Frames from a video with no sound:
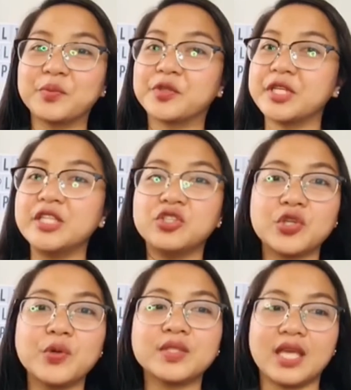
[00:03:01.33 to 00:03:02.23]
some green
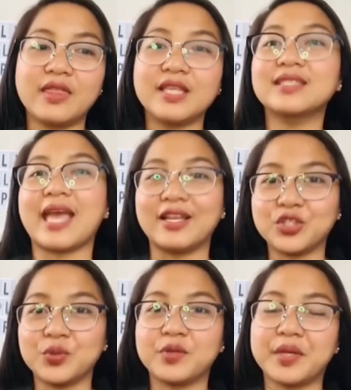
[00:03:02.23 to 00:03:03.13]
jokes in this
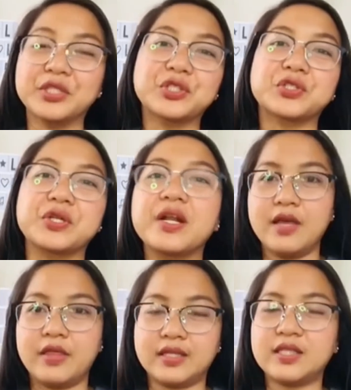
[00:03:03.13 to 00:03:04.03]
casual register.
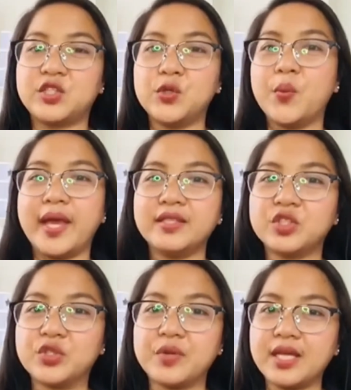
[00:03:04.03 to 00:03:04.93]
It's a two-way
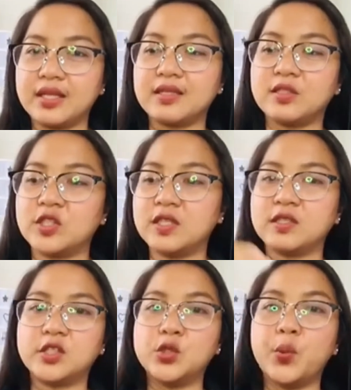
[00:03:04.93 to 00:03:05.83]
street,
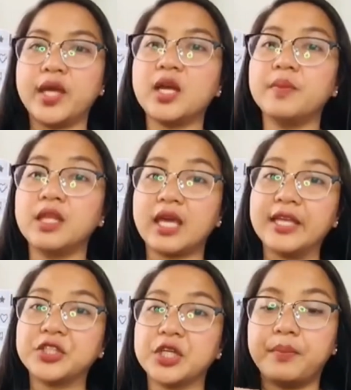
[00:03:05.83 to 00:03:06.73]
it's a two-way
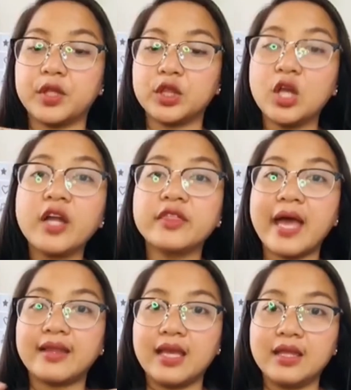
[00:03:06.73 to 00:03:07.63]
communication, but
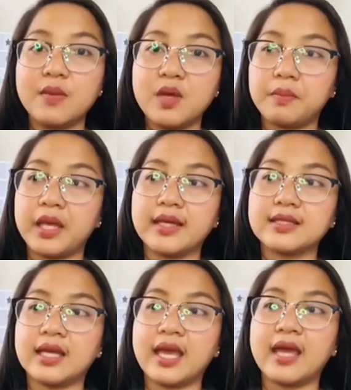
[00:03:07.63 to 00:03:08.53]
not that intimate,
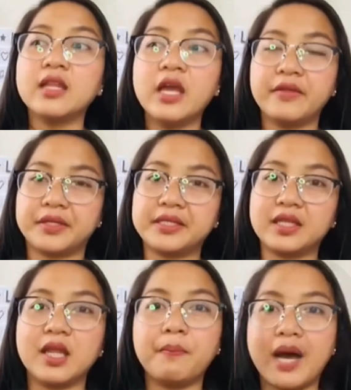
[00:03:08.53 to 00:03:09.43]
because again, there's
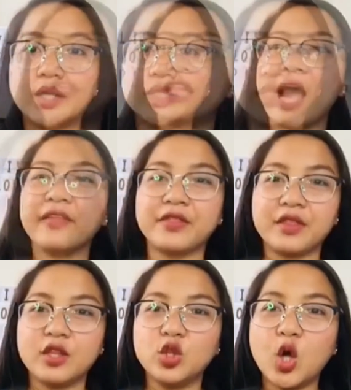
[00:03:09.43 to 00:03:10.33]
still a
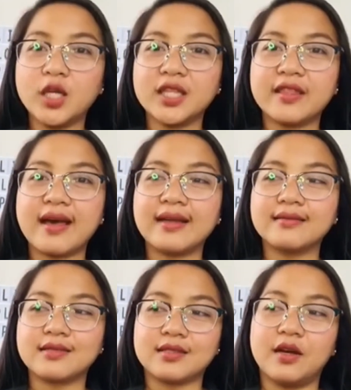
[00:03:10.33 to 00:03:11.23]
boundary, not
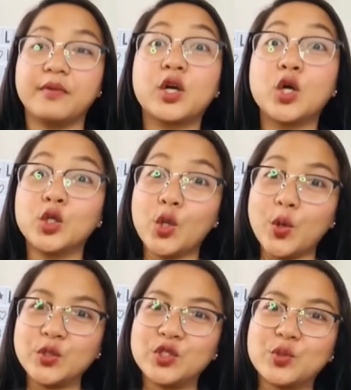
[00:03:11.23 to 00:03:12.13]
that
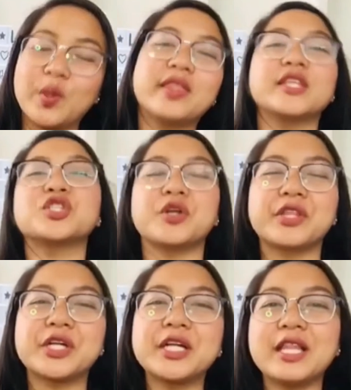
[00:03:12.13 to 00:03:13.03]
close with each
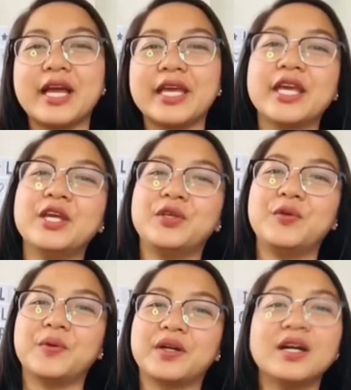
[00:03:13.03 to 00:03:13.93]
other, like
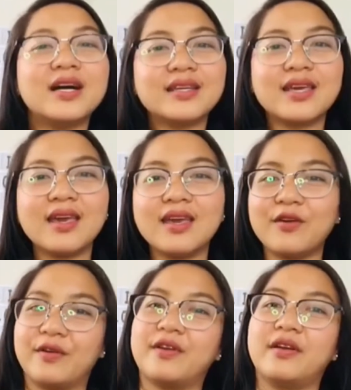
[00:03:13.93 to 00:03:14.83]
you are
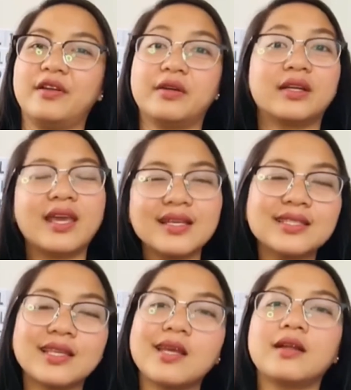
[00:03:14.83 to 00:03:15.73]
hugging or you are
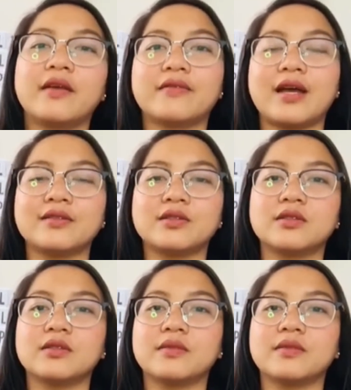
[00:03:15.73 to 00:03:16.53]
kissing, like that.